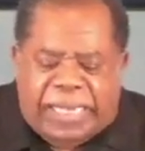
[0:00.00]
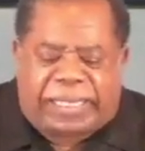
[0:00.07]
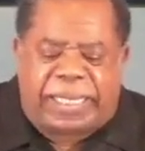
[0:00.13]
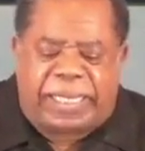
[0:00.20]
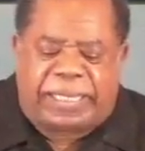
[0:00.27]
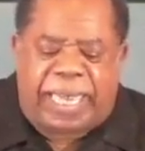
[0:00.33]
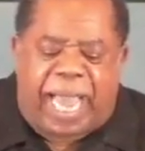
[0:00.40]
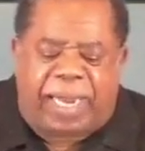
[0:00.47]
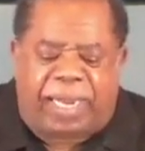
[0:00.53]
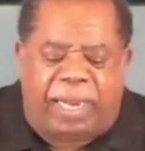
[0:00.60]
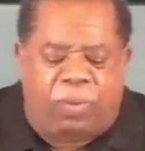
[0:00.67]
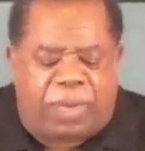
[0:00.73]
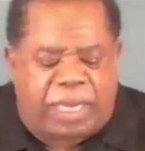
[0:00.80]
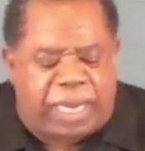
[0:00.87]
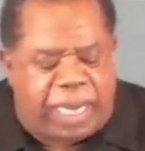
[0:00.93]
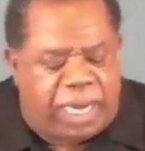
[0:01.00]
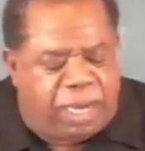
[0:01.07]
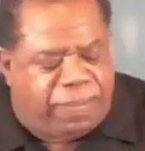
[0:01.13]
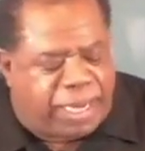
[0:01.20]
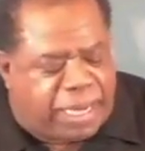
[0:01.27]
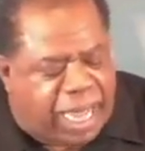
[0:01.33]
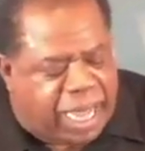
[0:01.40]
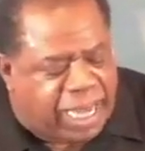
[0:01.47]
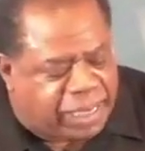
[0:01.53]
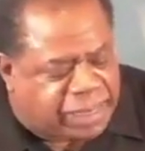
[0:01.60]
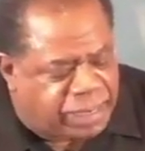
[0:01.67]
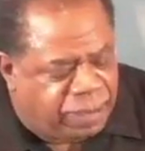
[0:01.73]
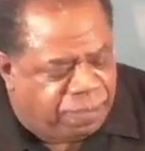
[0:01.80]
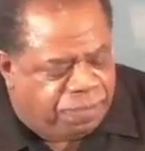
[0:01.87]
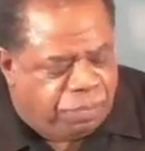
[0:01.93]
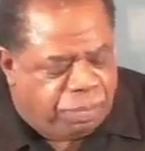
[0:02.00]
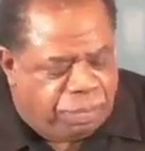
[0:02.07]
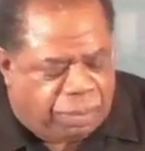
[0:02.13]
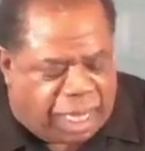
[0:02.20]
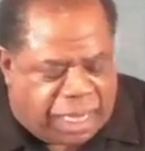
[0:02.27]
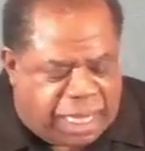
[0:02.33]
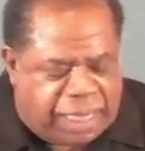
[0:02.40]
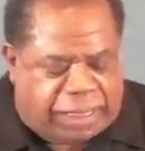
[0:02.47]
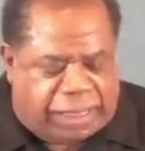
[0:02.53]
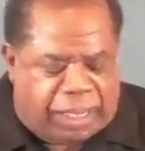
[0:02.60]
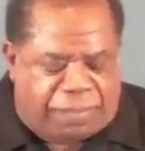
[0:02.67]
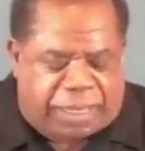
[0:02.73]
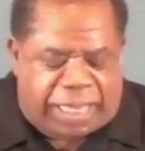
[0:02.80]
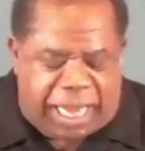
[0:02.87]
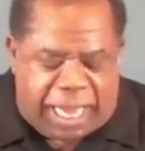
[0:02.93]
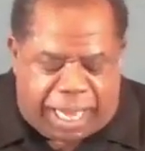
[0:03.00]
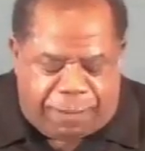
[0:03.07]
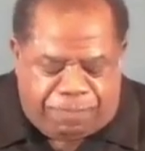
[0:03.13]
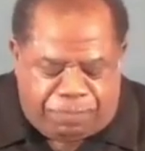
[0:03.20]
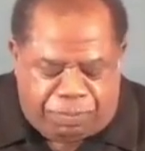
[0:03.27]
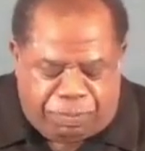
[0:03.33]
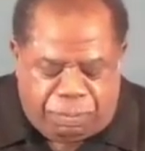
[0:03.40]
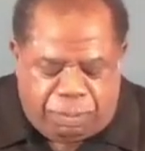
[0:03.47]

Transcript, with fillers: that's exactly what the enemy does. And here's number 10.